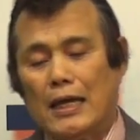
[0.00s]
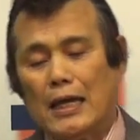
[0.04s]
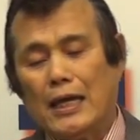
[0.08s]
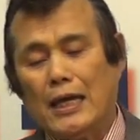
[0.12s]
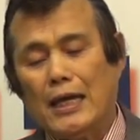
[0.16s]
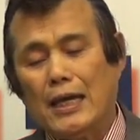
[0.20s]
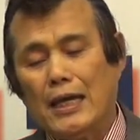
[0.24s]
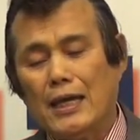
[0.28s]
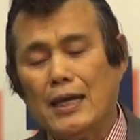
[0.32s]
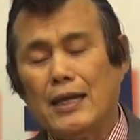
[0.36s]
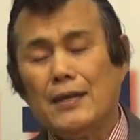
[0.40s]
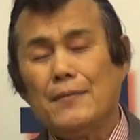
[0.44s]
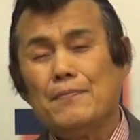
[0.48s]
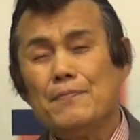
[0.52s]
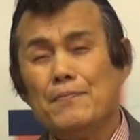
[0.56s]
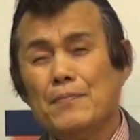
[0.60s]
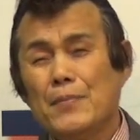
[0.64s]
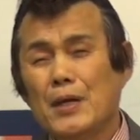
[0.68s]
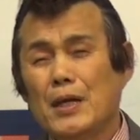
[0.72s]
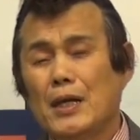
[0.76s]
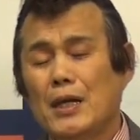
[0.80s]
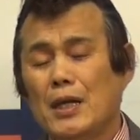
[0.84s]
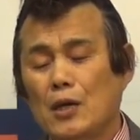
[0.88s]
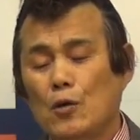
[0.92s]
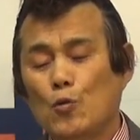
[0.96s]
in
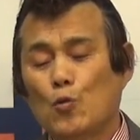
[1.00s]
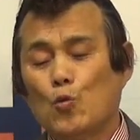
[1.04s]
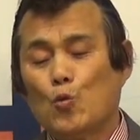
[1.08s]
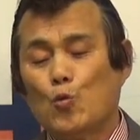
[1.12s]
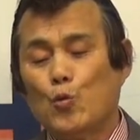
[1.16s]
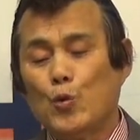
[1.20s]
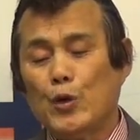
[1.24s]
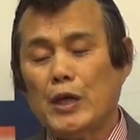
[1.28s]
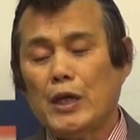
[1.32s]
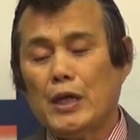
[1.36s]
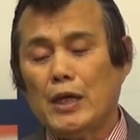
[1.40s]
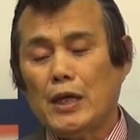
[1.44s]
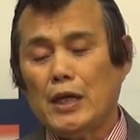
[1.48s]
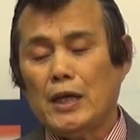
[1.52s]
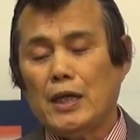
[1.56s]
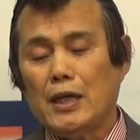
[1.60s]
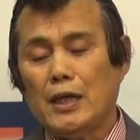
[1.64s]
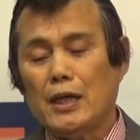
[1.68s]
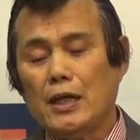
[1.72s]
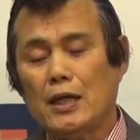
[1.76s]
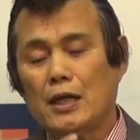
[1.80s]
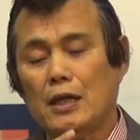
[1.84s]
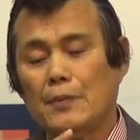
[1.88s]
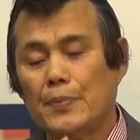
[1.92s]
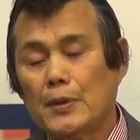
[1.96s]
me
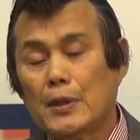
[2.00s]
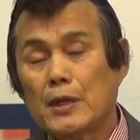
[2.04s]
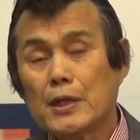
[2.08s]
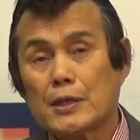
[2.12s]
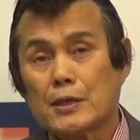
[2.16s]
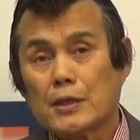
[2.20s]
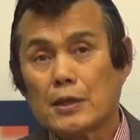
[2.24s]
will do